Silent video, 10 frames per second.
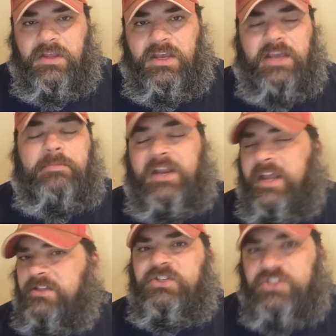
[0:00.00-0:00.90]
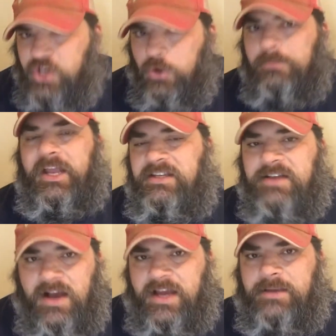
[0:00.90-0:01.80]
He had been hit so many
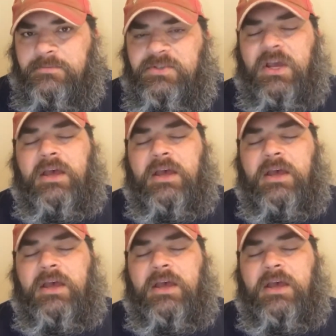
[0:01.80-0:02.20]
times